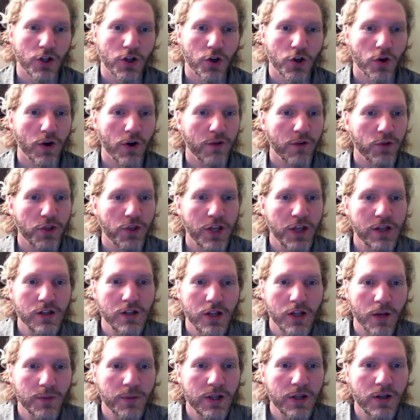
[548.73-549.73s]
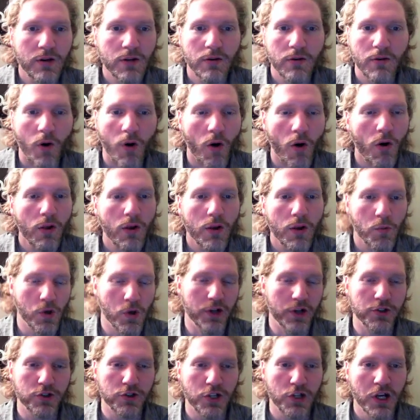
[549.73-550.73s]
So everything's coming all at
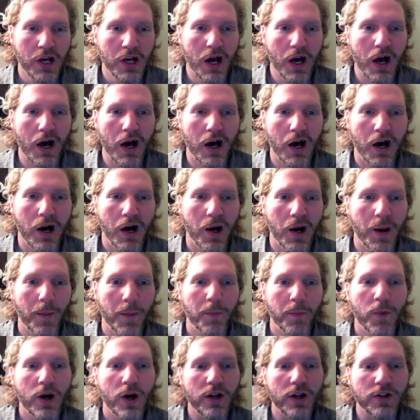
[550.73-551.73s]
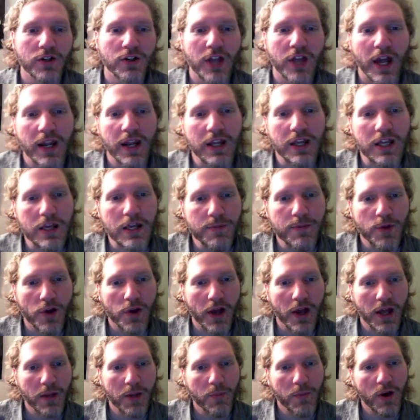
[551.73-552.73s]
once, but kind of keep
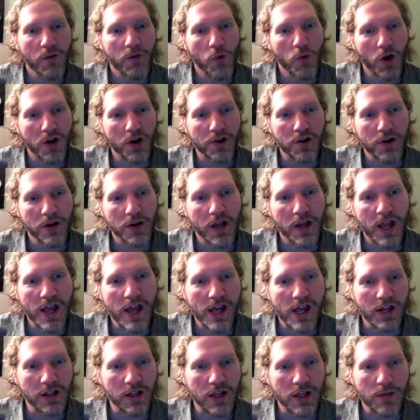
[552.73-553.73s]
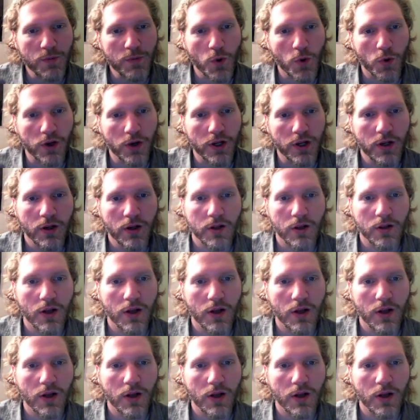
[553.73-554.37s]
your head above water and keep going.